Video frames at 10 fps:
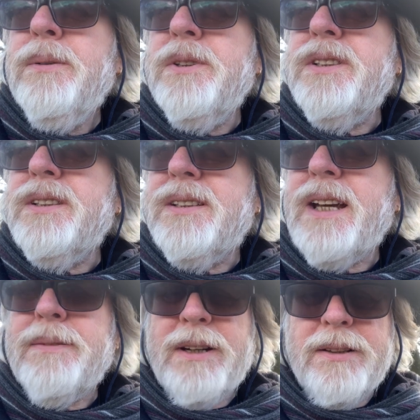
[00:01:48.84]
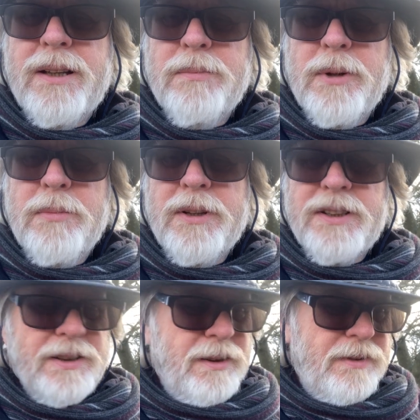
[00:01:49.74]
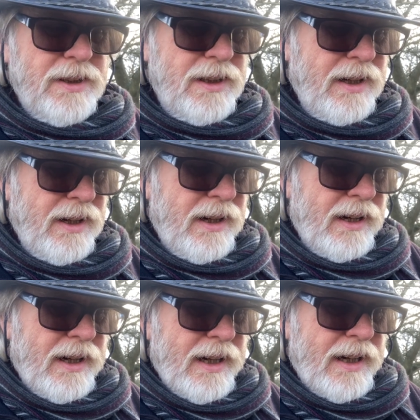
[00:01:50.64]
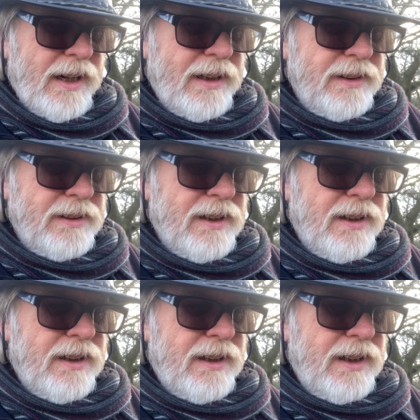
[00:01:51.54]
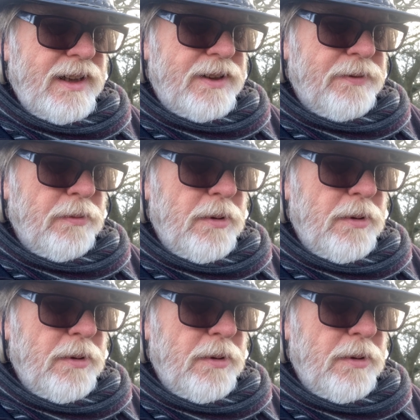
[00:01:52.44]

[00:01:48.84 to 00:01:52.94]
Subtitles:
which is the town down there that my mother still lives in. And it's from